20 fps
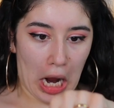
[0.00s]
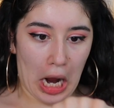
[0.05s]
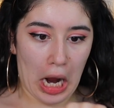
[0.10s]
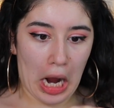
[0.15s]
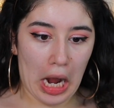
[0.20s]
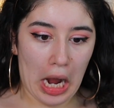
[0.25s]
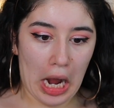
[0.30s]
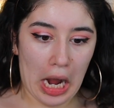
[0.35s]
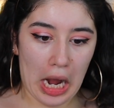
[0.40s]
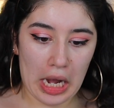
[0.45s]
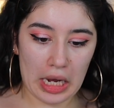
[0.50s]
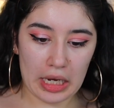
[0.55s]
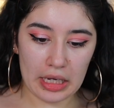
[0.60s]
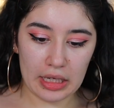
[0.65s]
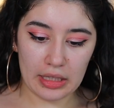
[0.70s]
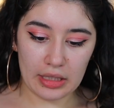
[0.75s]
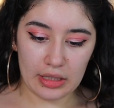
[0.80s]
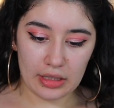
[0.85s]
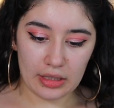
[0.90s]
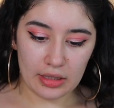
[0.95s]
Ah,
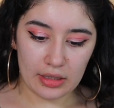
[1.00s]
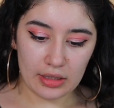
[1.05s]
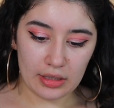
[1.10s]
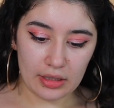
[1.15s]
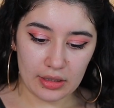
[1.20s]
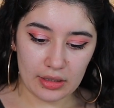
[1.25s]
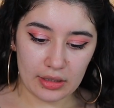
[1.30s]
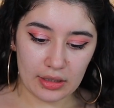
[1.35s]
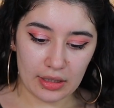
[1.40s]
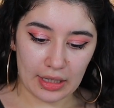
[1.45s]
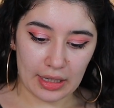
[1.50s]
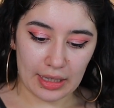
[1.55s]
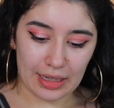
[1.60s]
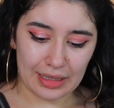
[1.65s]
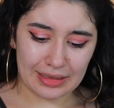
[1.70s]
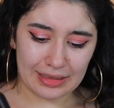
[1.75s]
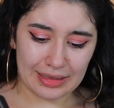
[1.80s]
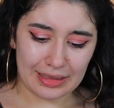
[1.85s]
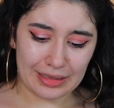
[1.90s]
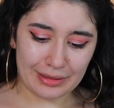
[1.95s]

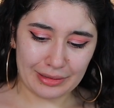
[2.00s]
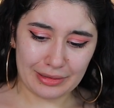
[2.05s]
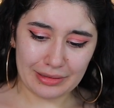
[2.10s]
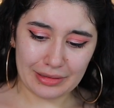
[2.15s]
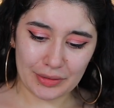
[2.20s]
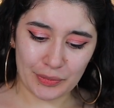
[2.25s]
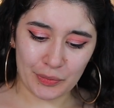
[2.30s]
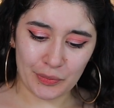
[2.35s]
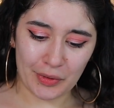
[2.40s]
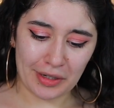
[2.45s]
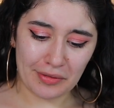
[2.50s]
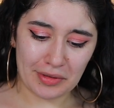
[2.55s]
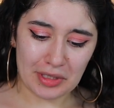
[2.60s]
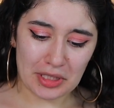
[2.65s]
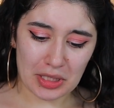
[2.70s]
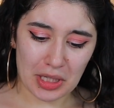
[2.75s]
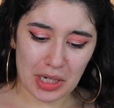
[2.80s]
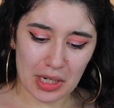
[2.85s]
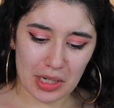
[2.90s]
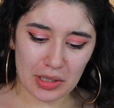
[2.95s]
and it looks very
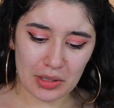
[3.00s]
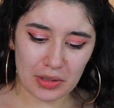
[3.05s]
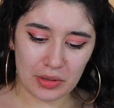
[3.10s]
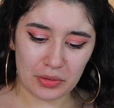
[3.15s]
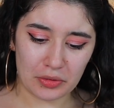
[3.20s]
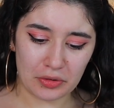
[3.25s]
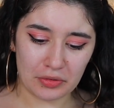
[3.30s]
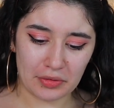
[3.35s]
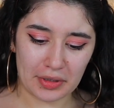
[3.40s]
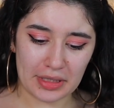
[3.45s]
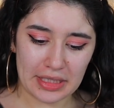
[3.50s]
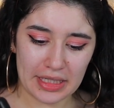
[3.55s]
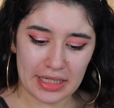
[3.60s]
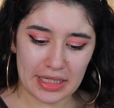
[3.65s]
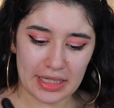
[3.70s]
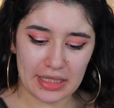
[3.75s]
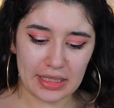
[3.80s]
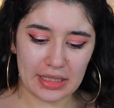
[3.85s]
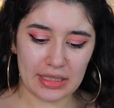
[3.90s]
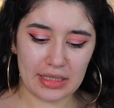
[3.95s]
dark
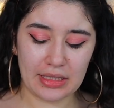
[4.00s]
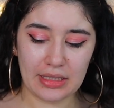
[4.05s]
already.